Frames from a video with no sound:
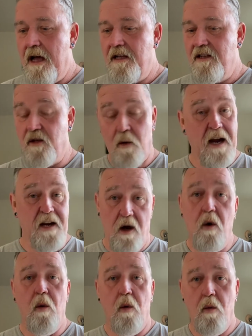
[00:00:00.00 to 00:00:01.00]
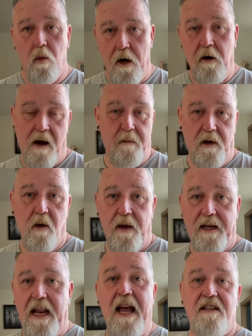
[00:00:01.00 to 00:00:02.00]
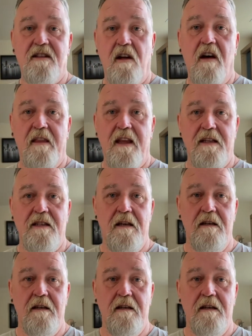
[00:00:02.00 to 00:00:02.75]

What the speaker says: So I know where I'm going next on this.